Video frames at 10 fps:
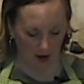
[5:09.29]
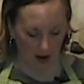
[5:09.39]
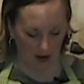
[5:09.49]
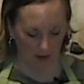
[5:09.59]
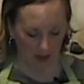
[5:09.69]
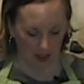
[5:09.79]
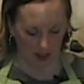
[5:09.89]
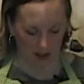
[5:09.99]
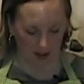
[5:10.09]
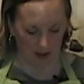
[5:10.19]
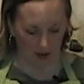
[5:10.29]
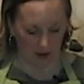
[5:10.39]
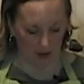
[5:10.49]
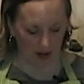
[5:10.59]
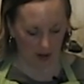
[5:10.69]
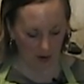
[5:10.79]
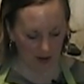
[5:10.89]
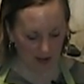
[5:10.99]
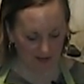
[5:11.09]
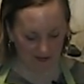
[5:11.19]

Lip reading: not forgetting to zero it out.